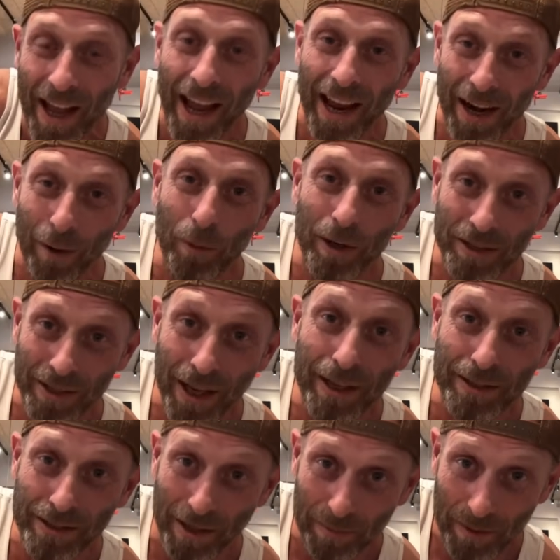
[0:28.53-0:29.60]
And I want to tell
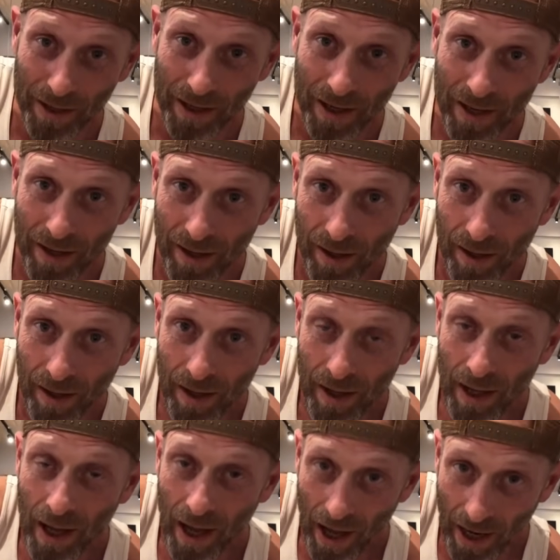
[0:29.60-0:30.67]
you something.
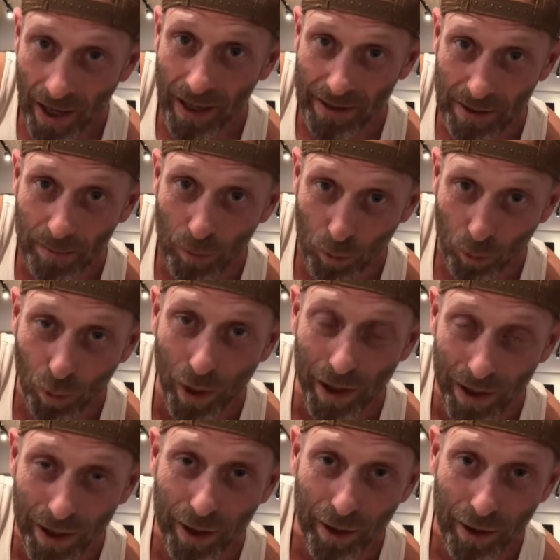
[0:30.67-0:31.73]
I got some
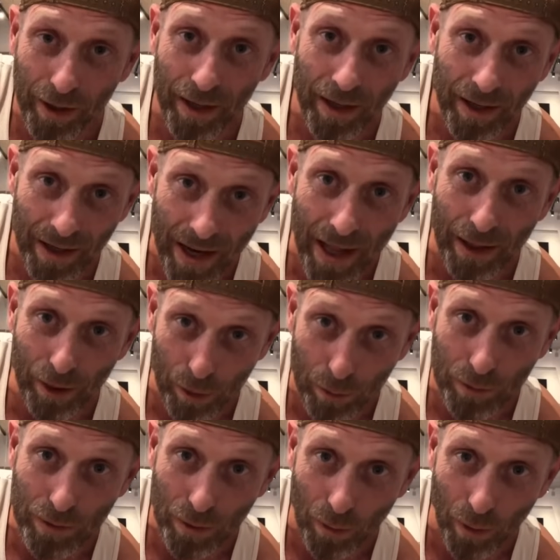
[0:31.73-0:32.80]
really good Ned
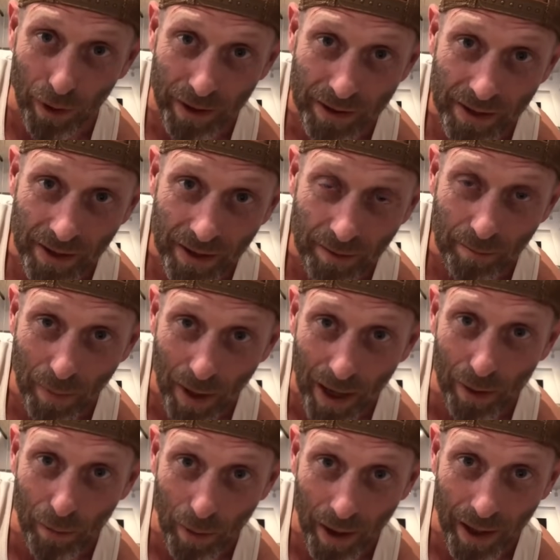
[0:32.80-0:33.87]
Luke stories,
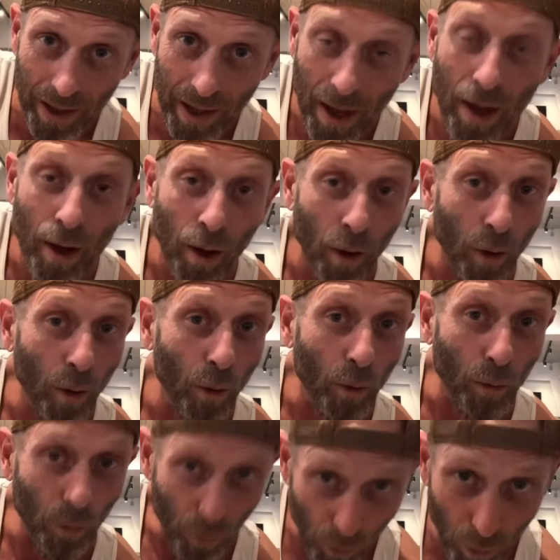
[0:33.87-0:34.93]
by the way.
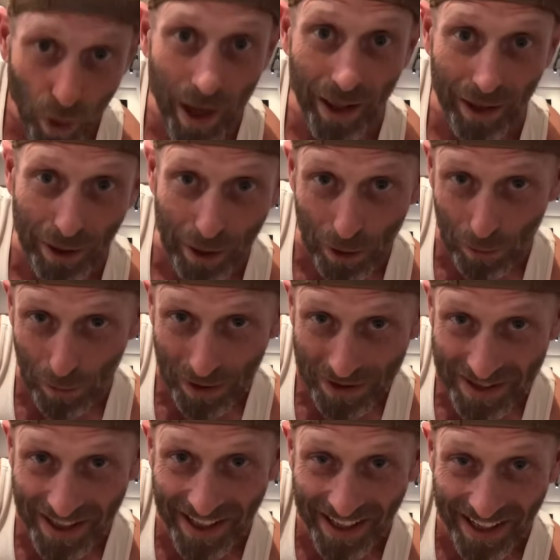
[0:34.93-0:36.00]
Really good
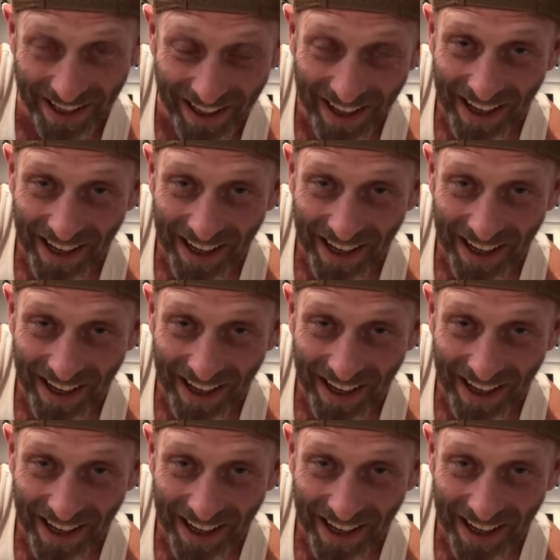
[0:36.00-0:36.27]
ones.